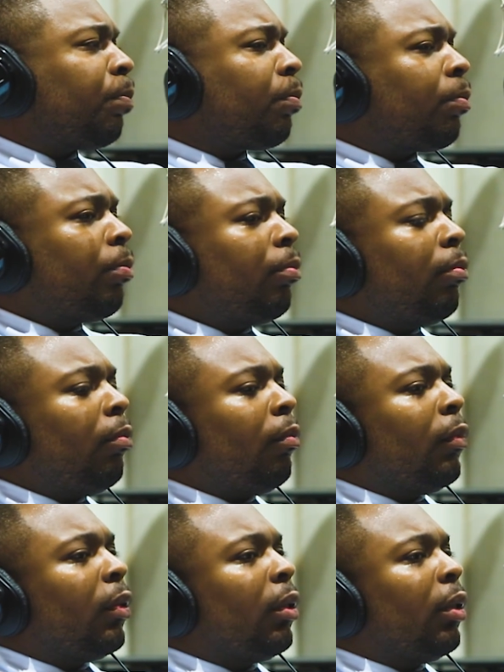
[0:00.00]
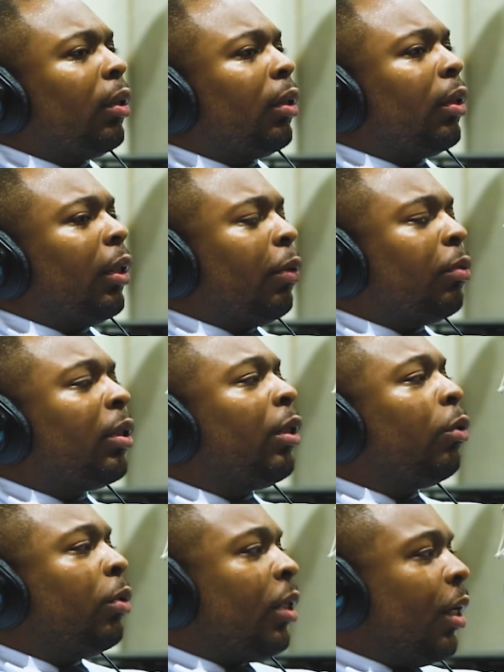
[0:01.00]
it was a
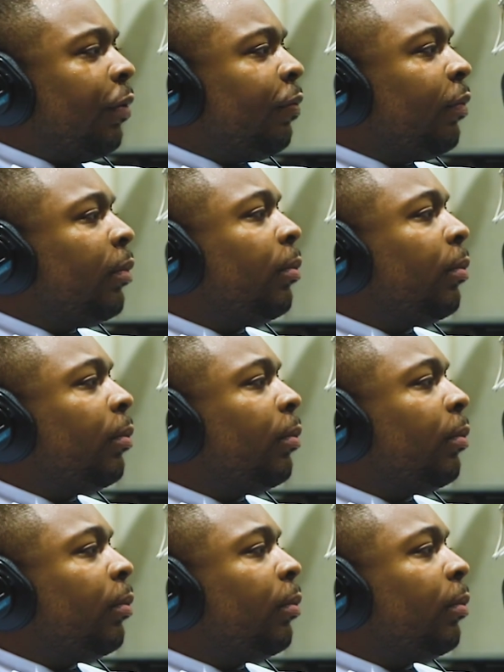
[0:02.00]
little tough